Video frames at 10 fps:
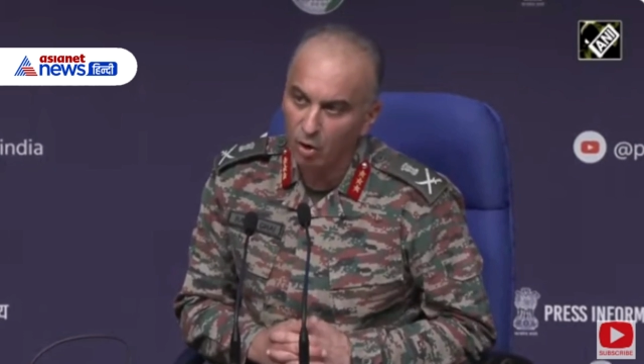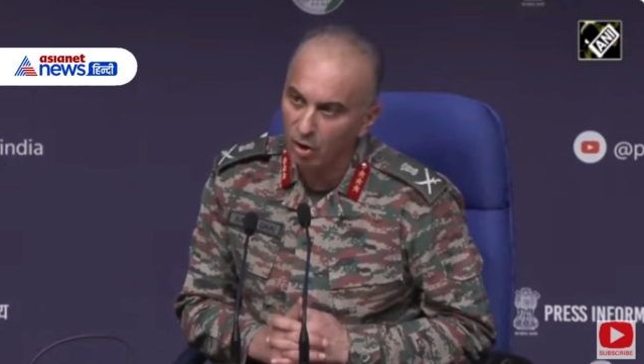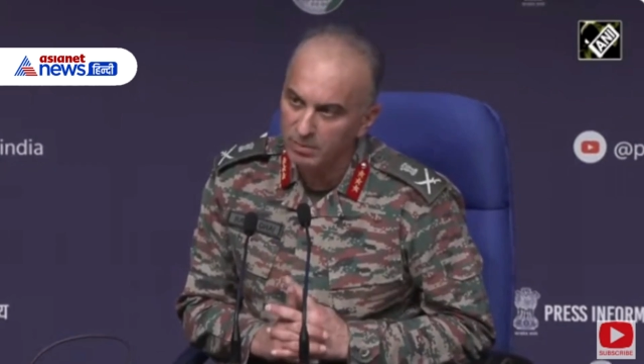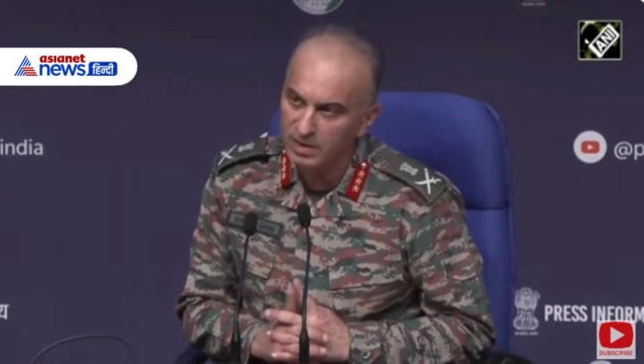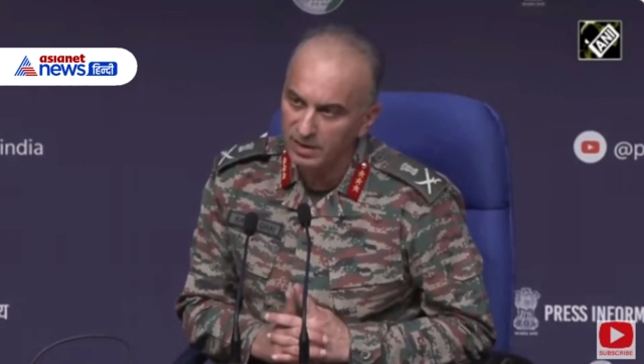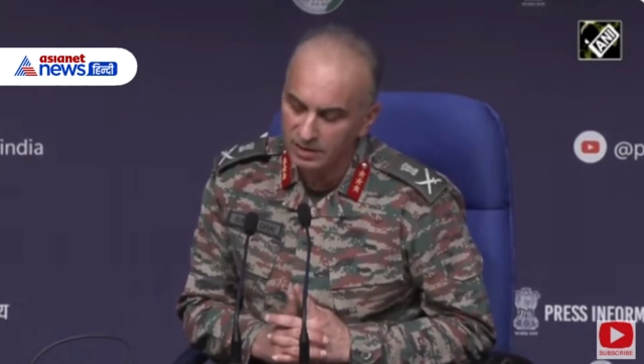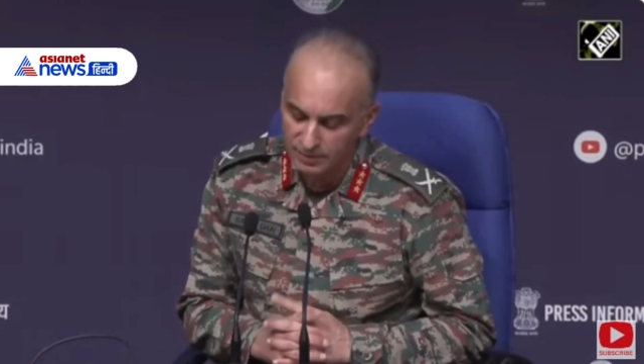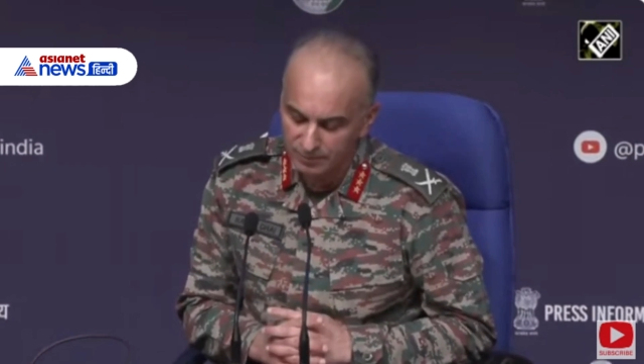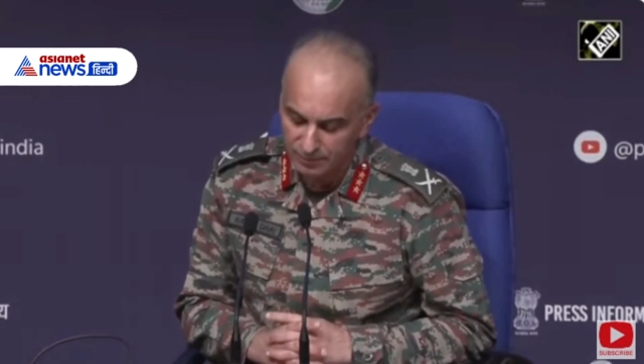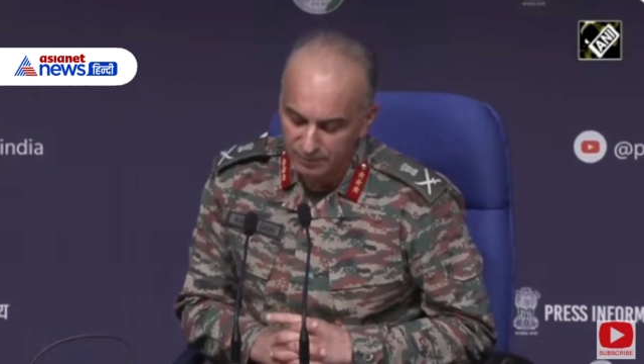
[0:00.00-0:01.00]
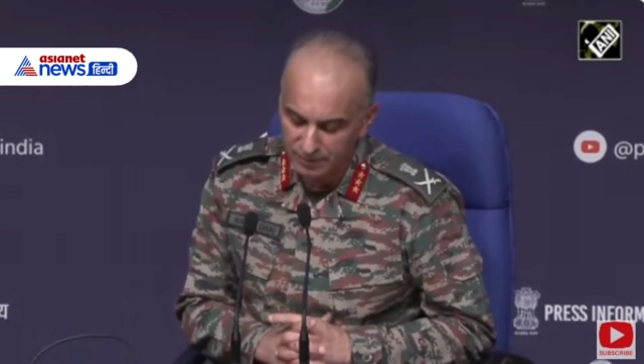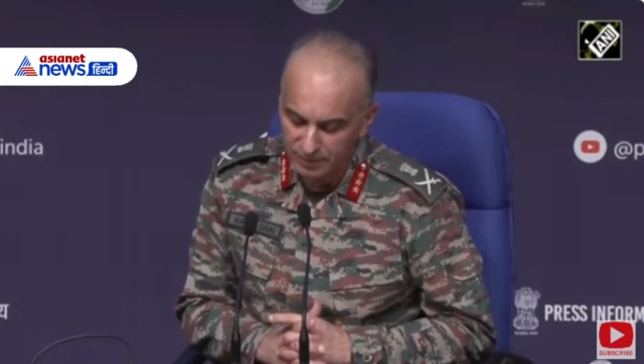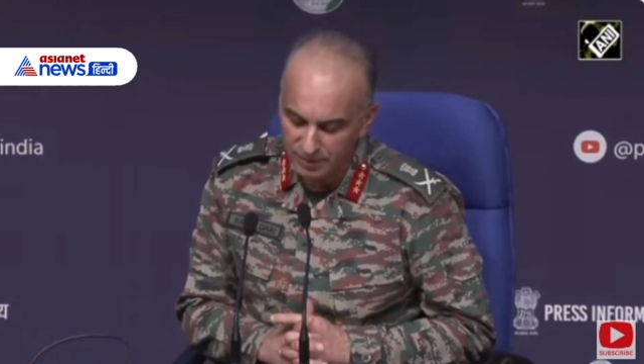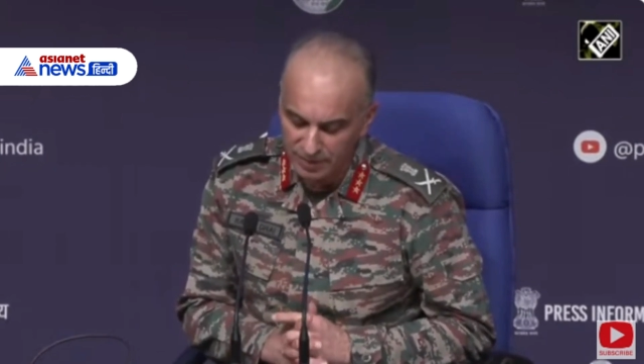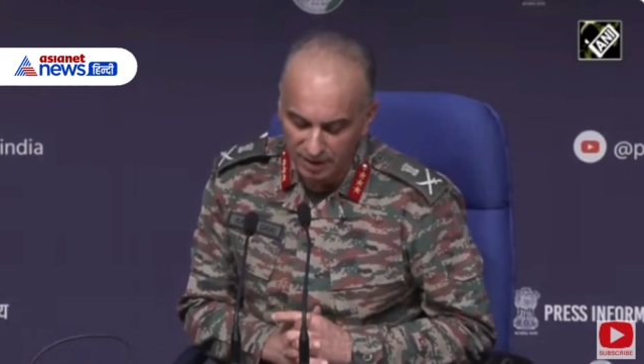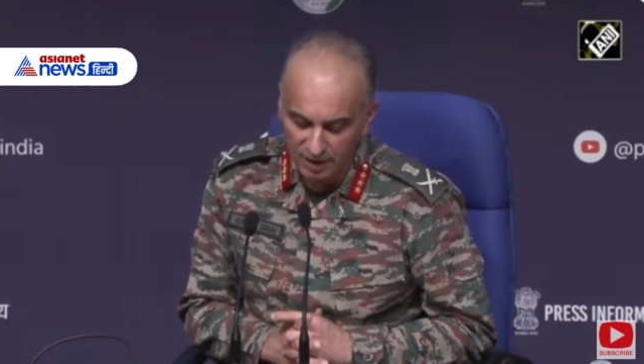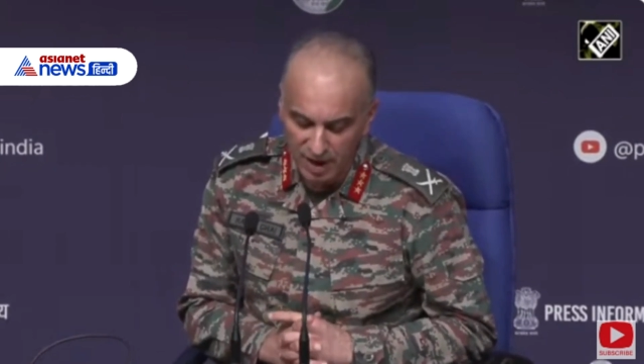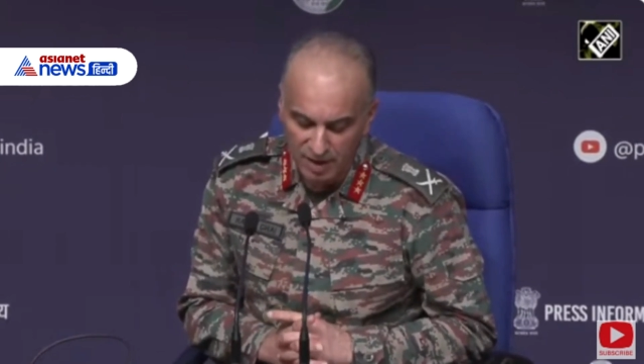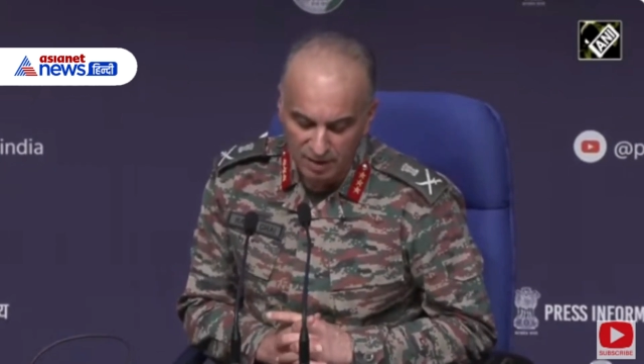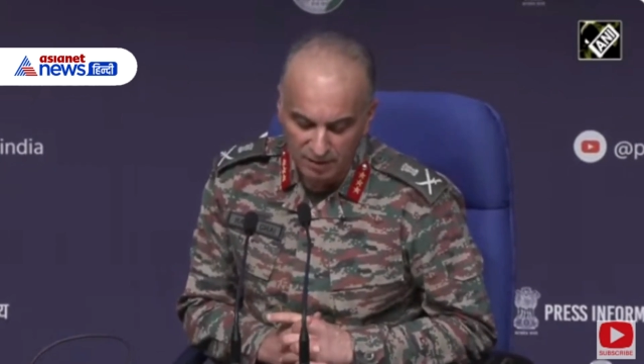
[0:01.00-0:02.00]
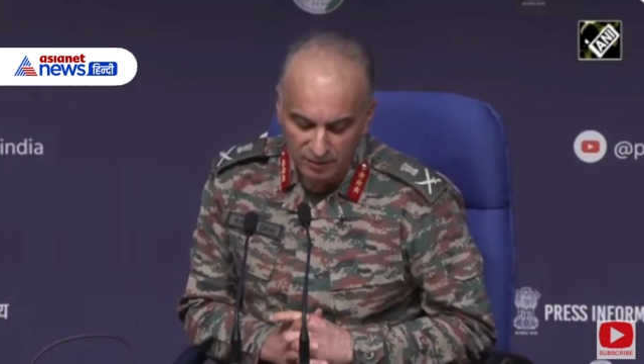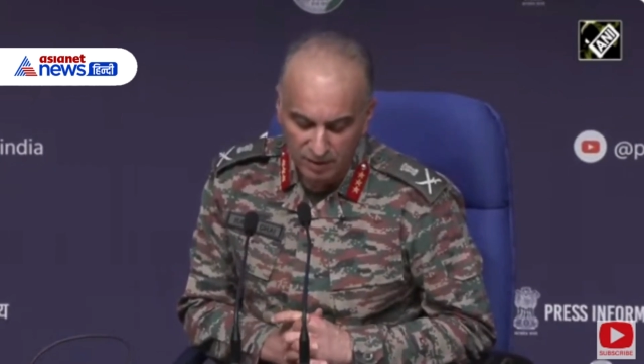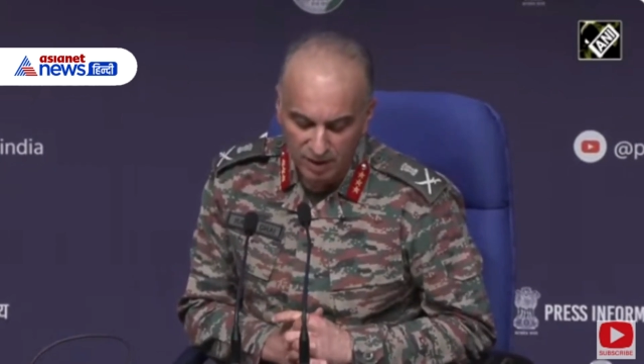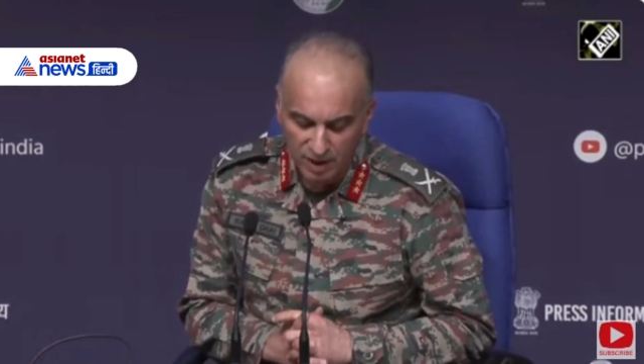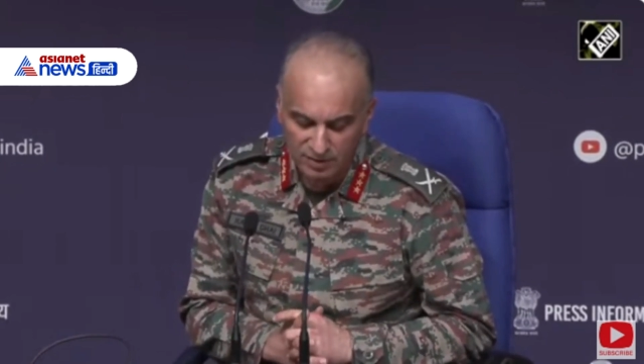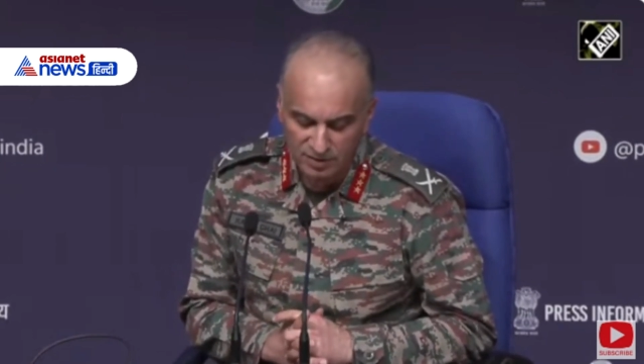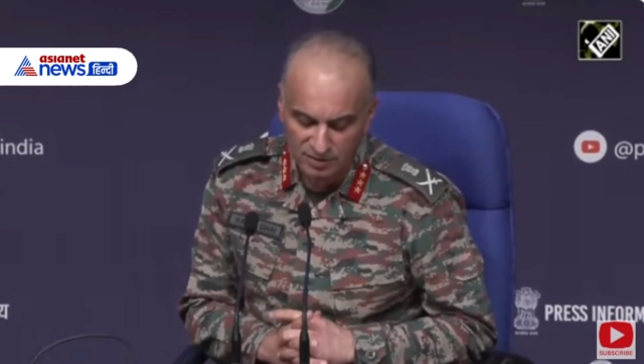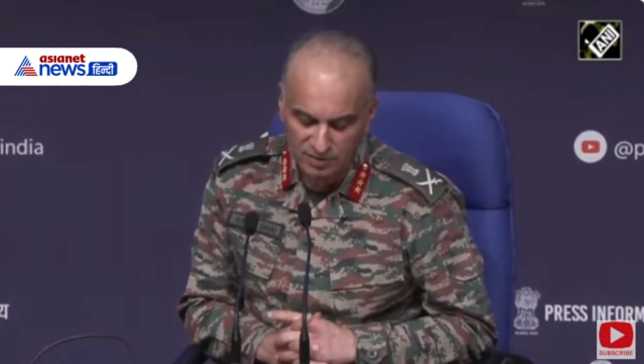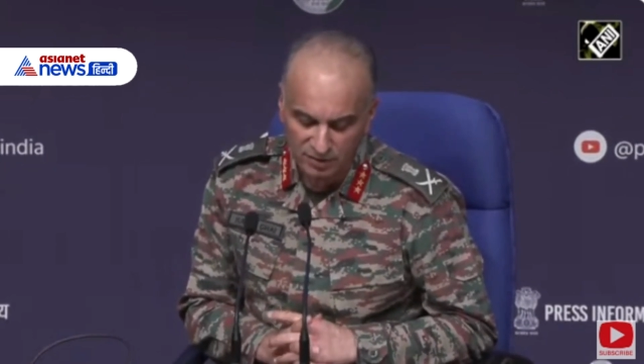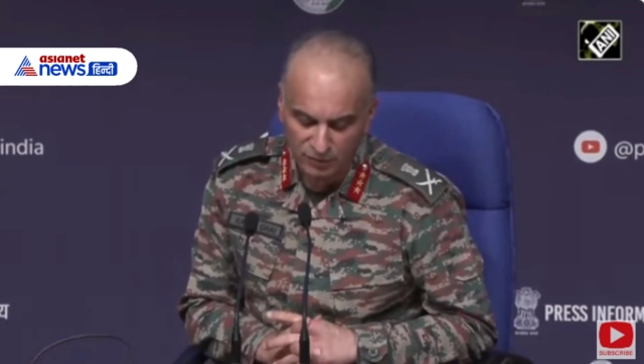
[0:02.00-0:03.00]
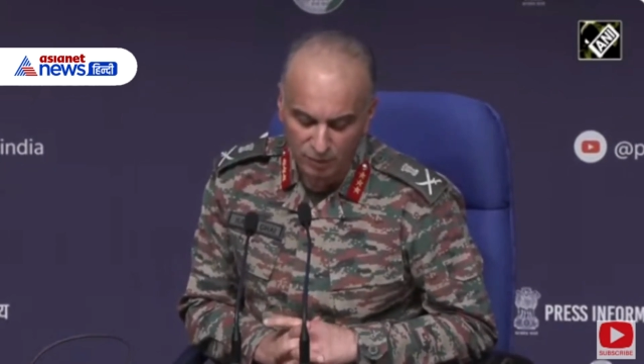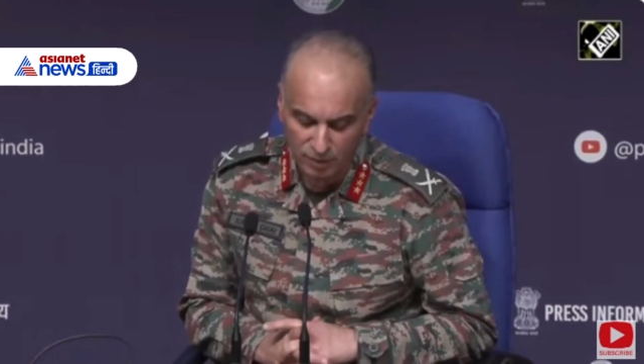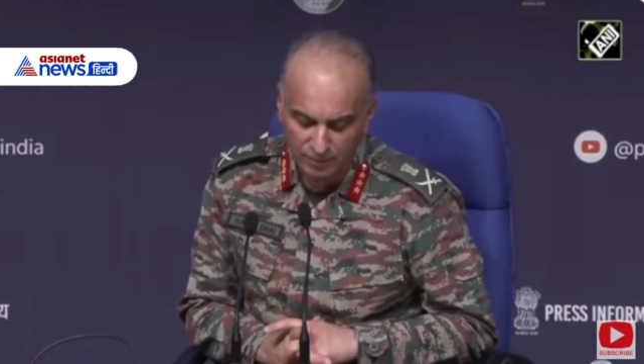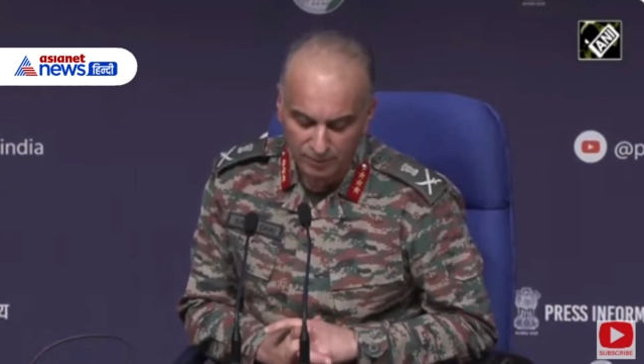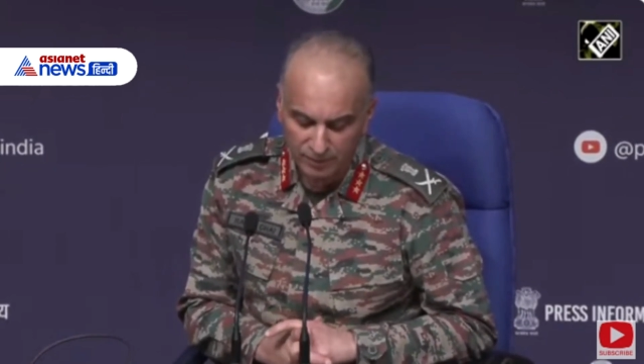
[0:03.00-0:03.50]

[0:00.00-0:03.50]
albeit yet again unsuccessful